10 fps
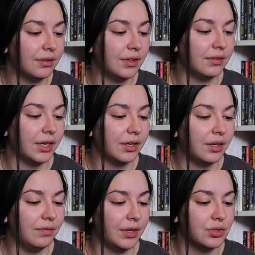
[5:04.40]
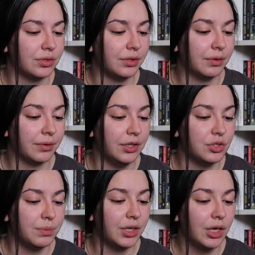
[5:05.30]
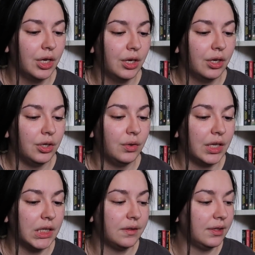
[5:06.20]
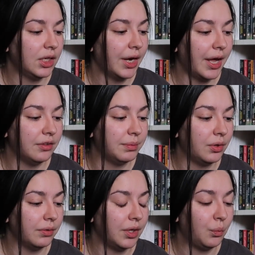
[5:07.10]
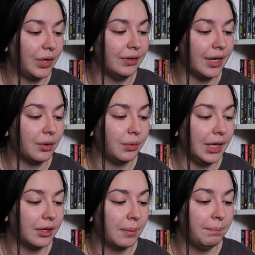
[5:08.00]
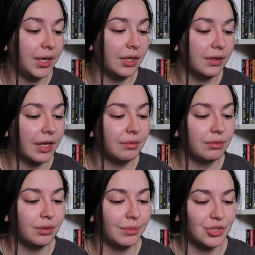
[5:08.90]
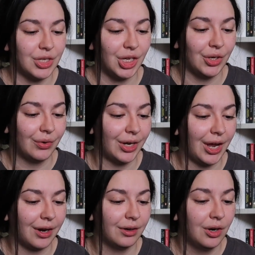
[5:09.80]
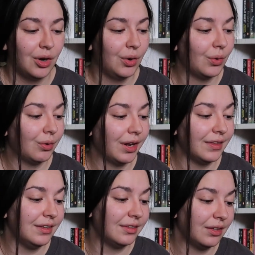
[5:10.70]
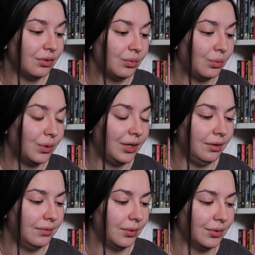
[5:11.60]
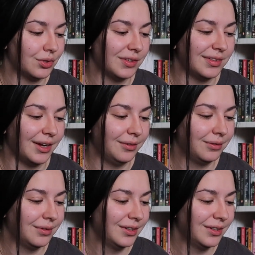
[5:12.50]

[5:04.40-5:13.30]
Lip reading: of this unconventional arrangement, you can see your husband only 1 day a week, but you love him so much that you don't care. or at least that's what you've told yourself.